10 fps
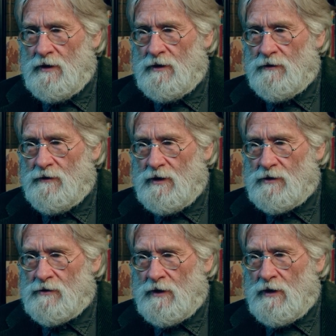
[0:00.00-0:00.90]
and to
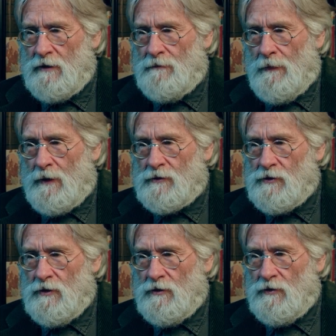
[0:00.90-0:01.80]
this.
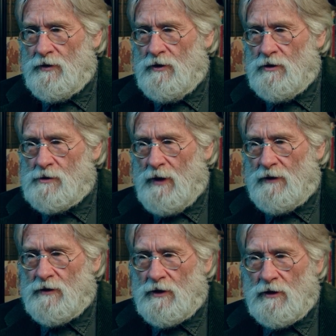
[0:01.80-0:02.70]
So you
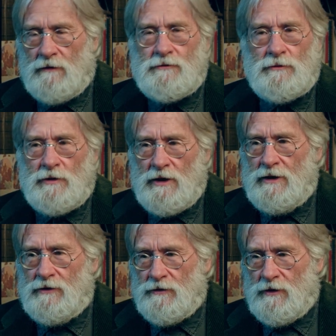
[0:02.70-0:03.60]
expect the curves to
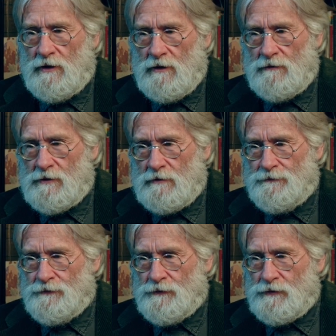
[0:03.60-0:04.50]
relate to the curves.
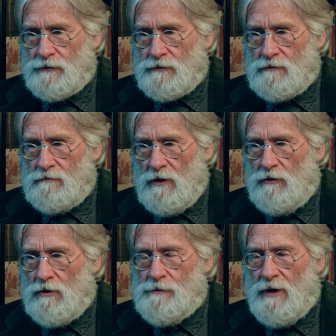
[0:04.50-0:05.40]

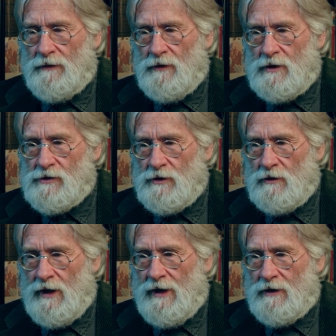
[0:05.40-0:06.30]
You expect things that
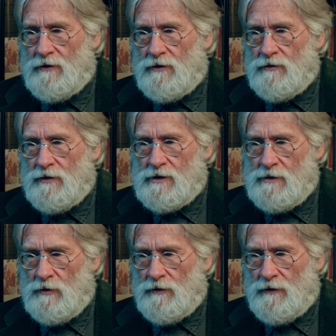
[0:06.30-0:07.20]
are like doing
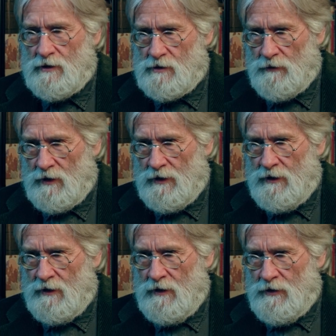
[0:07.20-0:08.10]
similar things to
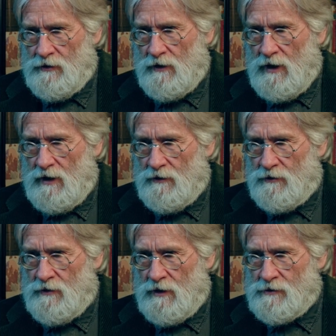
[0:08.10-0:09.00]
relate to Degas
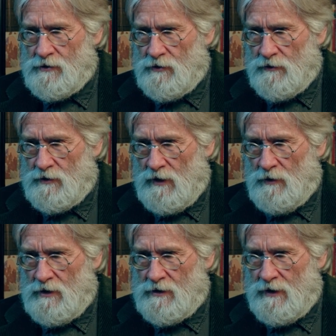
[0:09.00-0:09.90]
does this all the time
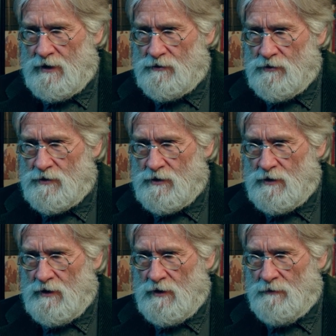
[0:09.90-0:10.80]
in his dancers,
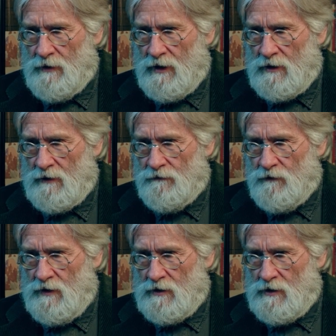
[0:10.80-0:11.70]
uh, making the
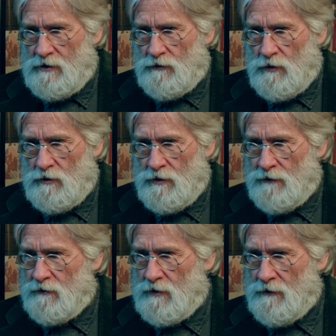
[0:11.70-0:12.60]
feet, each one do a
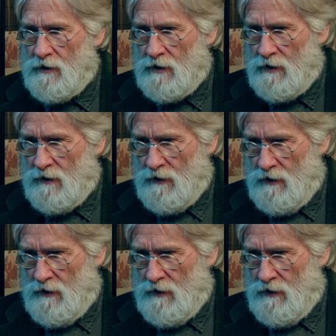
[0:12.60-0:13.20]
different thing,